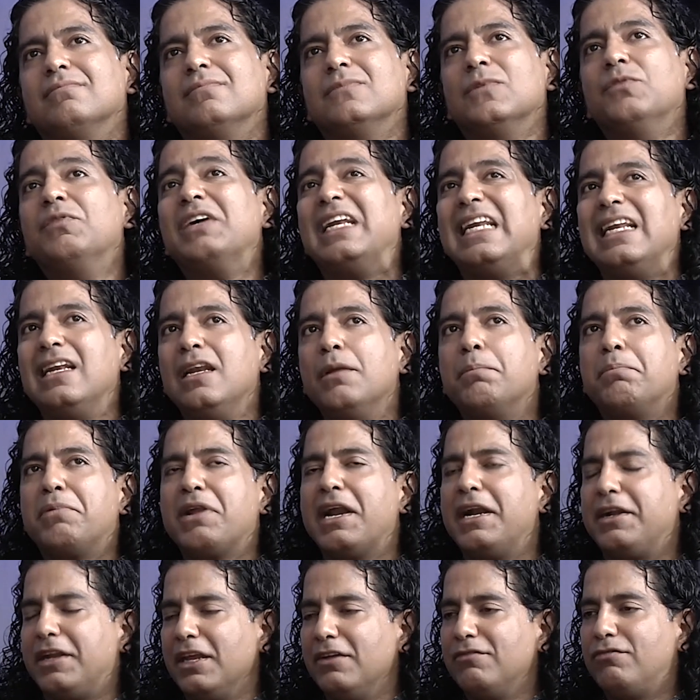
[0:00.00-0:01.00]

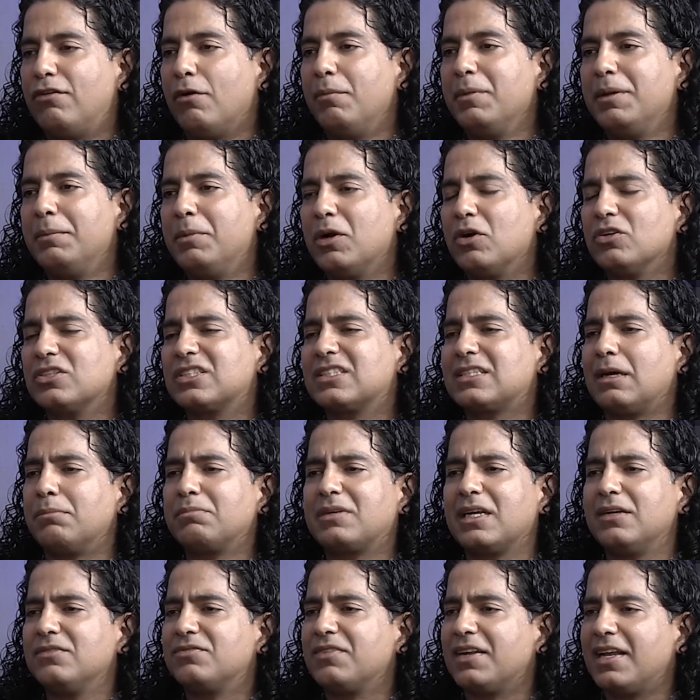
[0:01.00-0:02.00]
liberating for me, because
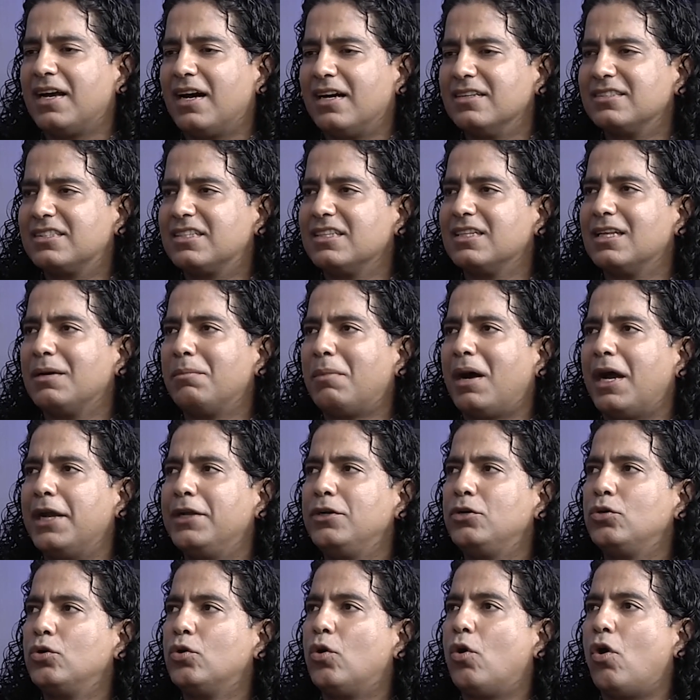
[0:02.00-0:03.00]
sometimes when I answer them, I
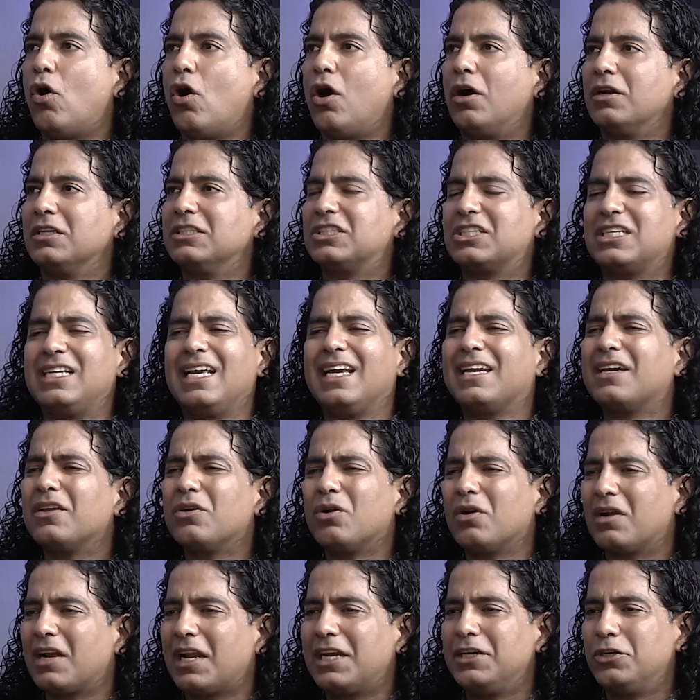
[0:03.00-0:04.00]
know honestly I
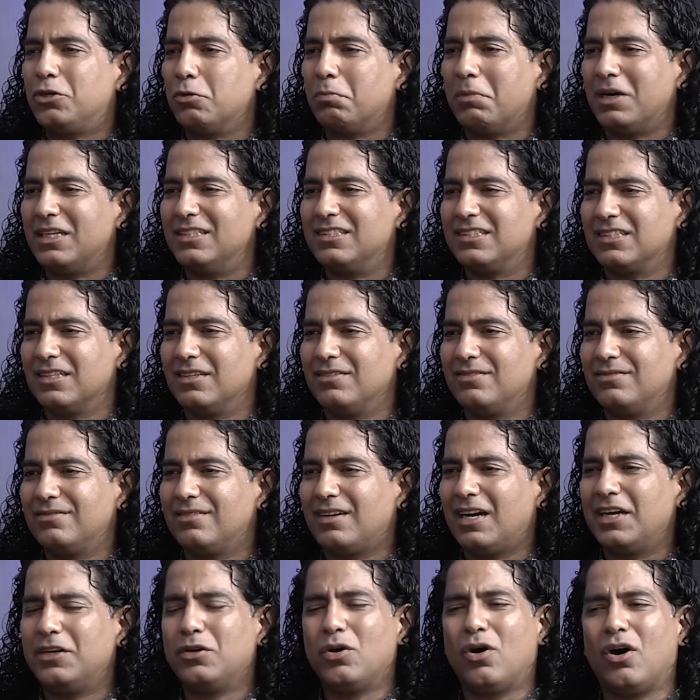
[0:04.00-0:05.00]
cannot lie to myself.
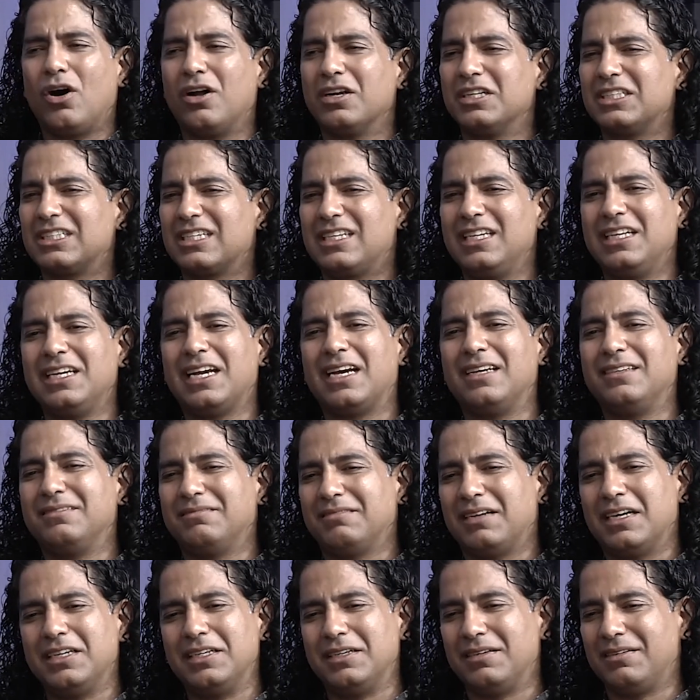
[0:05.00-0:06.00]
True. I know honestly
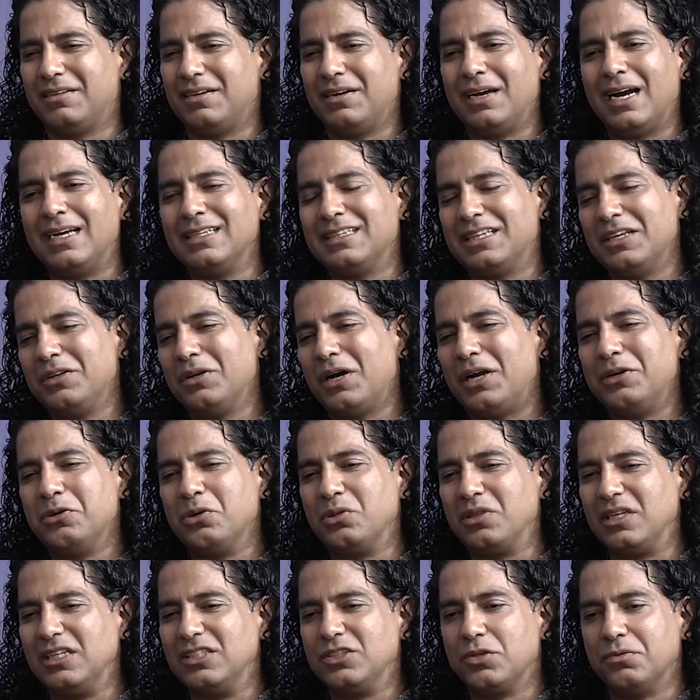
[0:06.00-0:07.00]
I
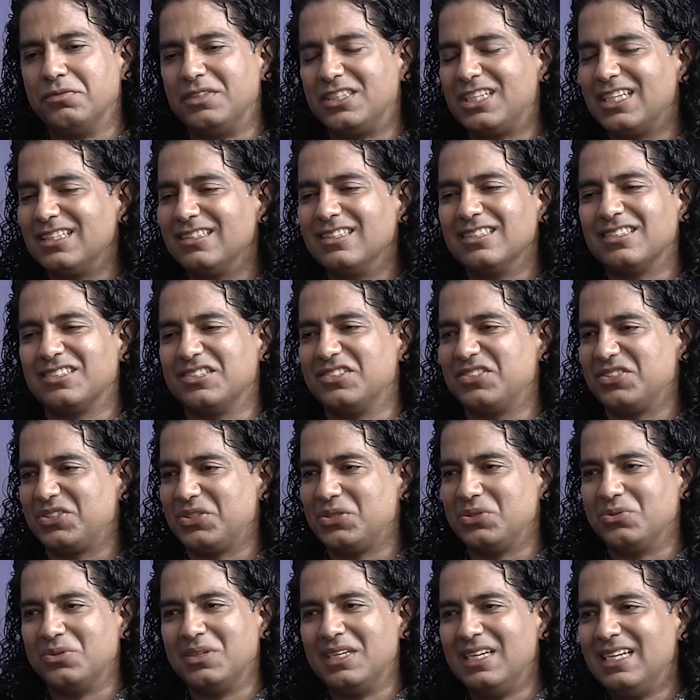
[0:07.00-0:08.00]
don't think so, Vijay, this is
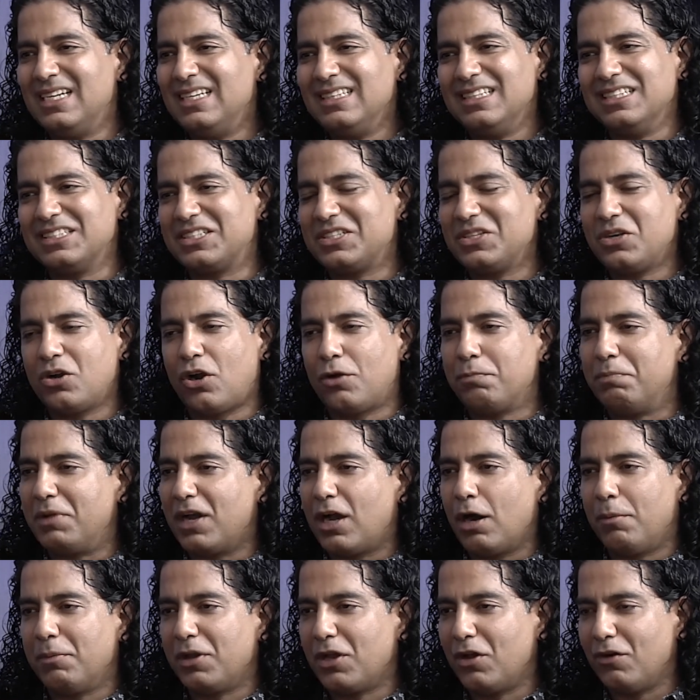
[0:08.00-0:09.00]
you. This is not
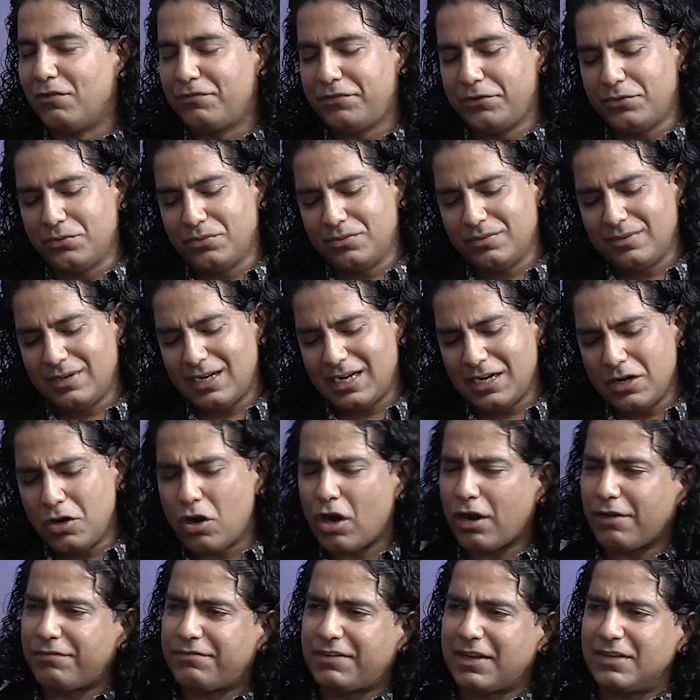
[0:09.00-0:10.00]
becoming of you. And a
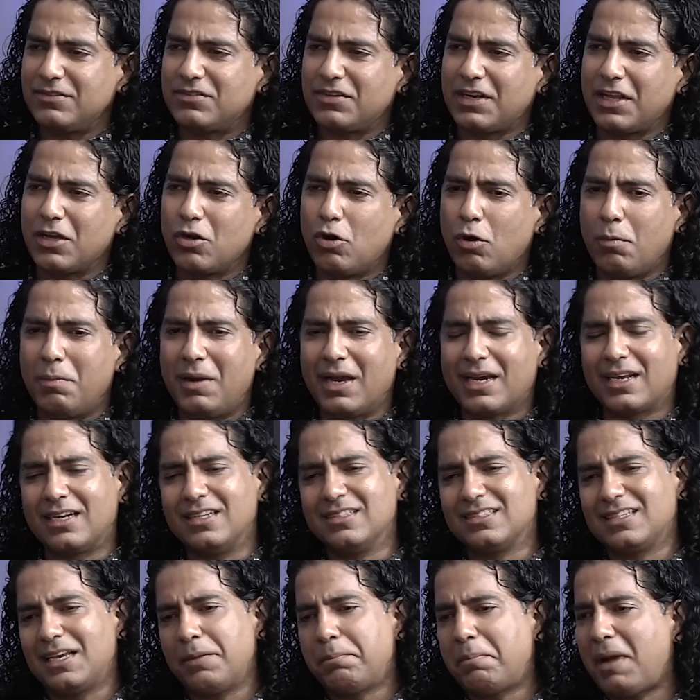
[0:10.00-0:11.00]
lot of times when I go back and
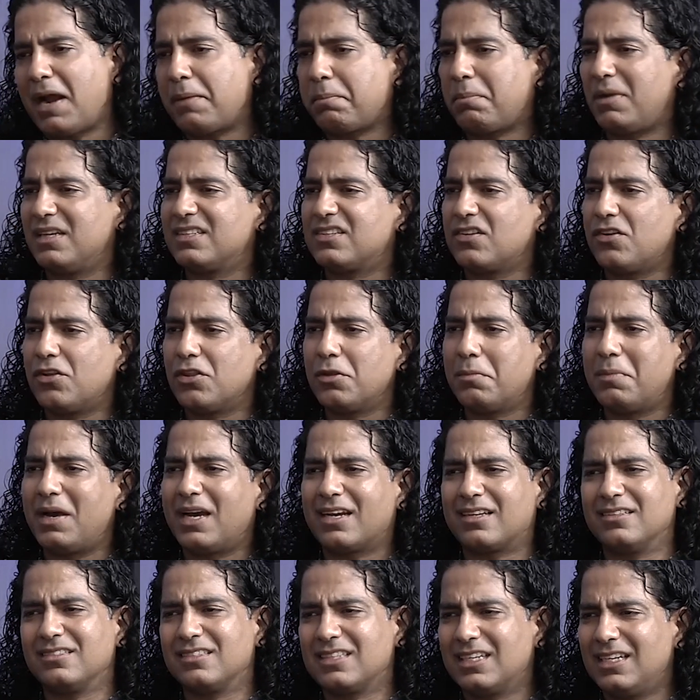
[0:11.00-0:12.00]
I say, pat myself on the
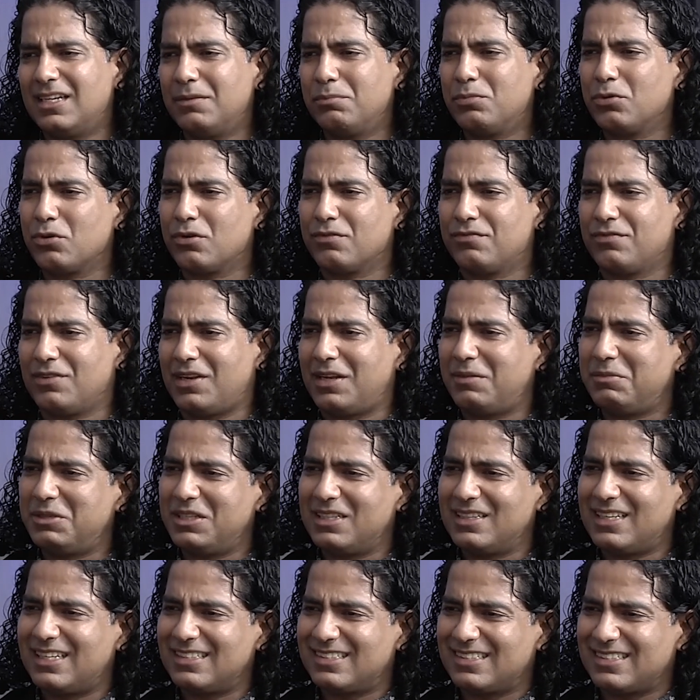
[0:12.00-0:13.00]
back and say, hey, beautiful. I
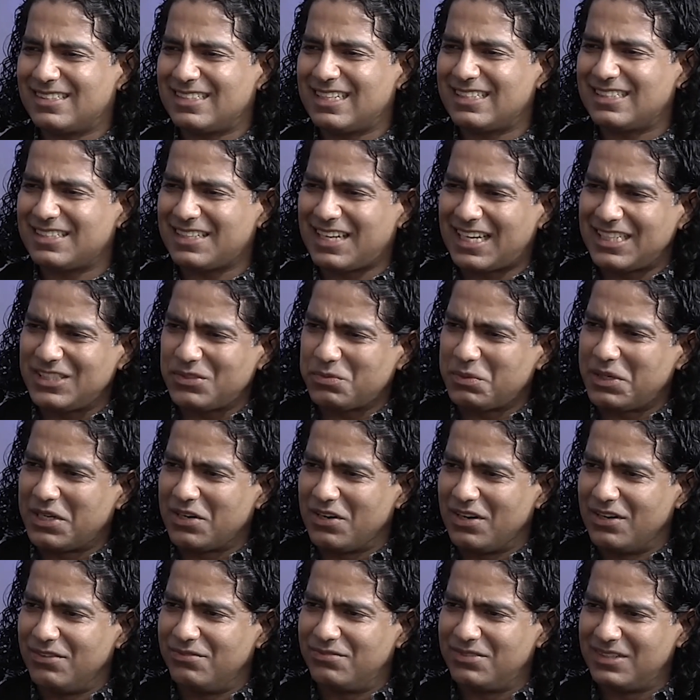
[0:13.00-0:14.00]
mean, that's a nice way to
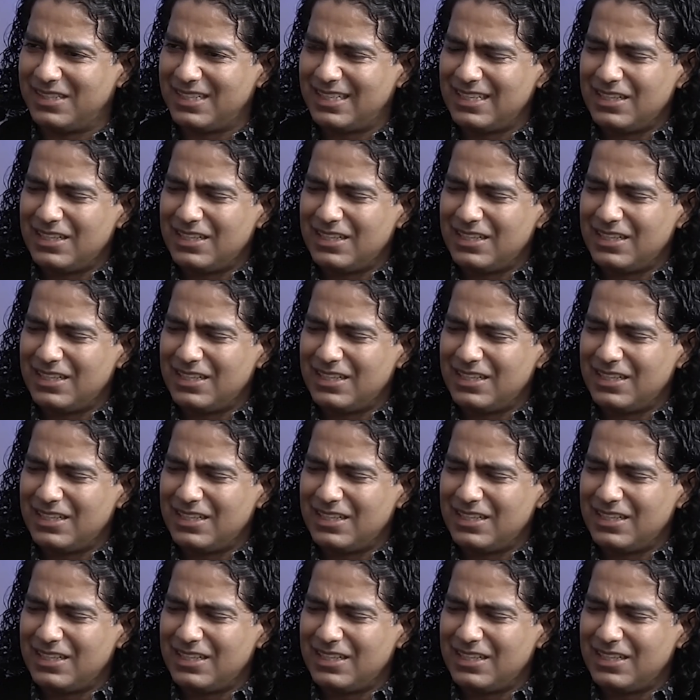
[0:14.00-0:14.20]
live.